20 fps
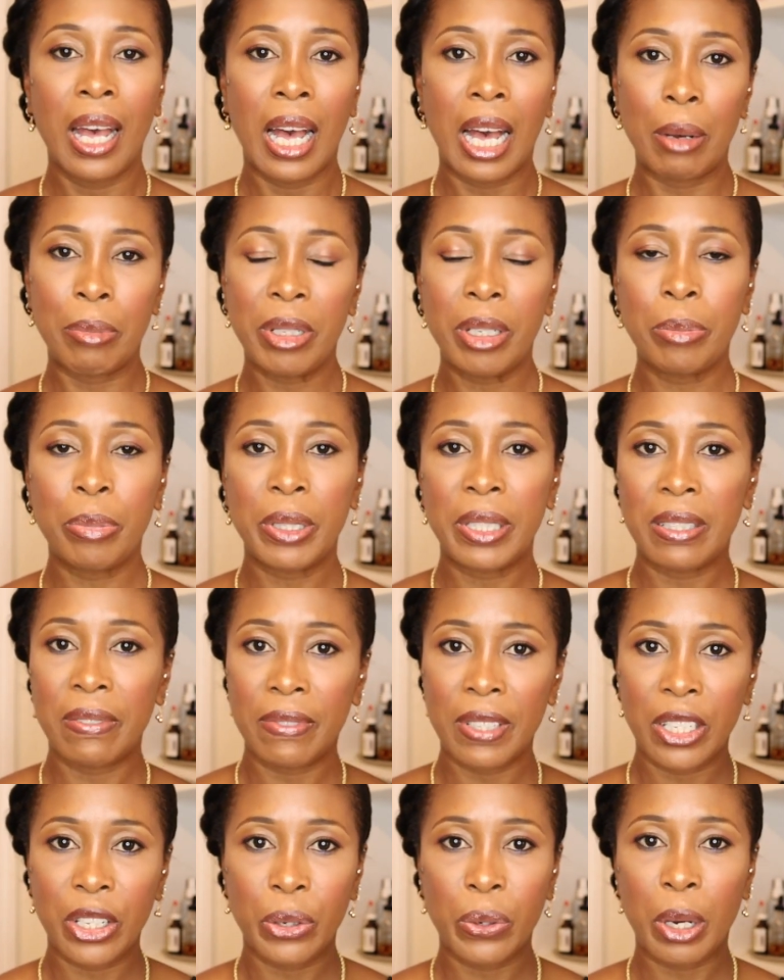I'm going to put the
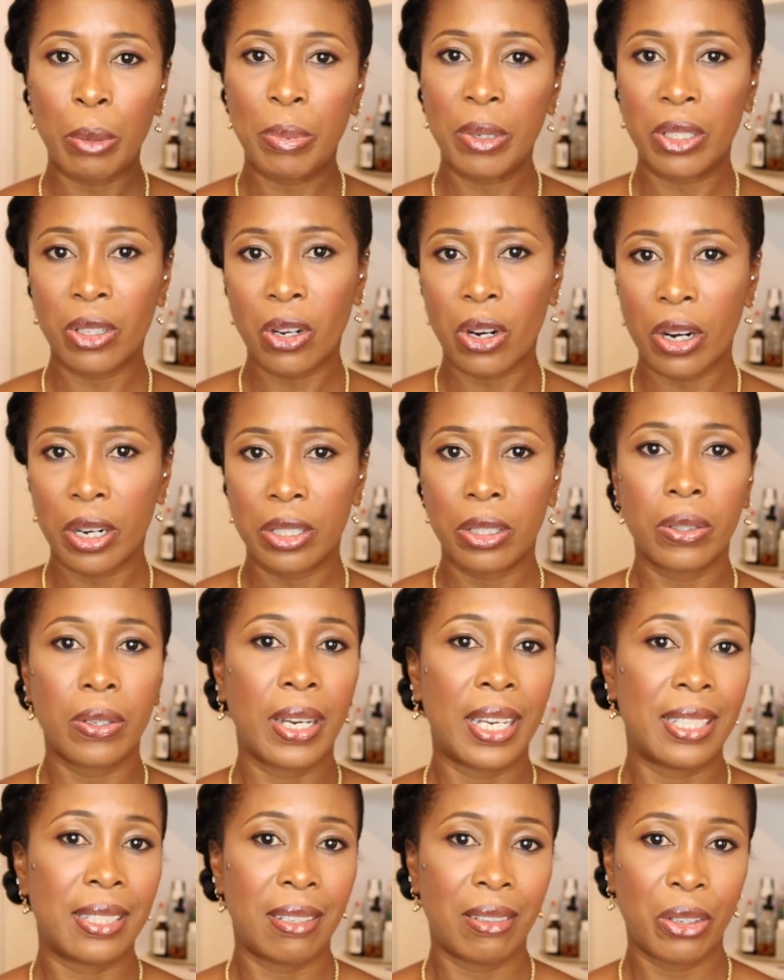video up in the cards. You
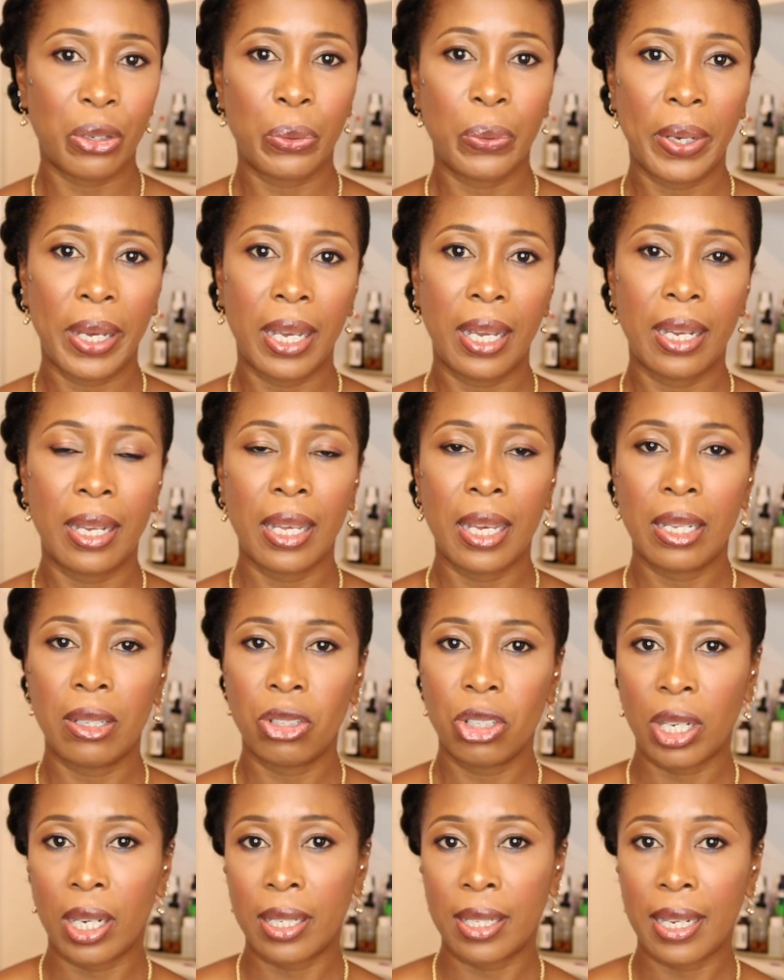guys can go ahead and
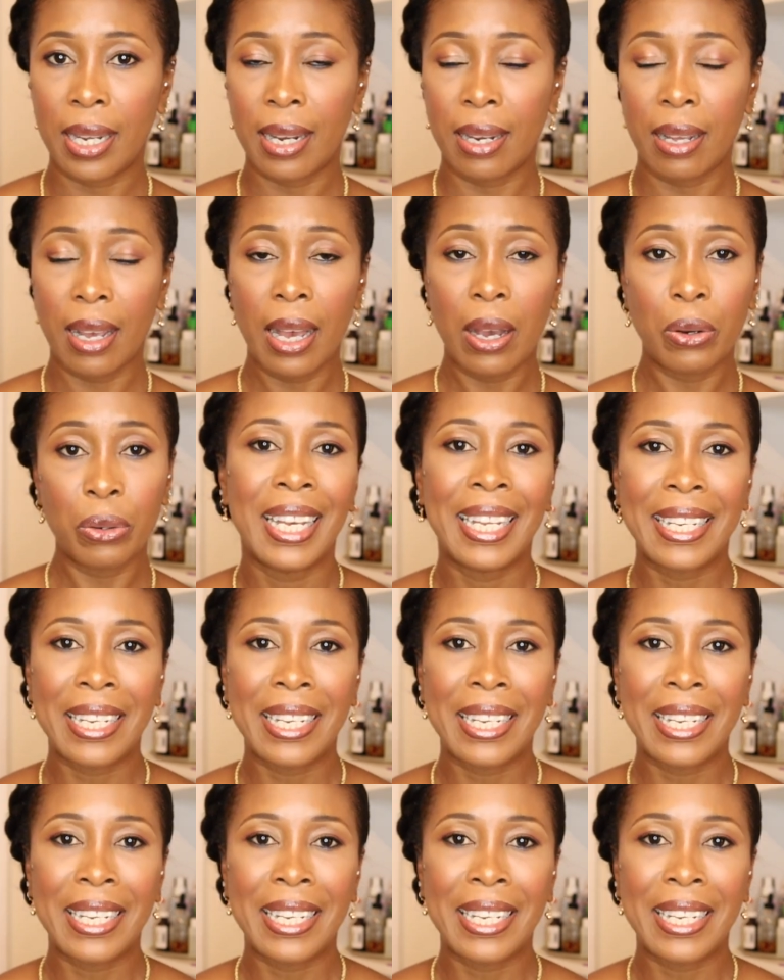check that out.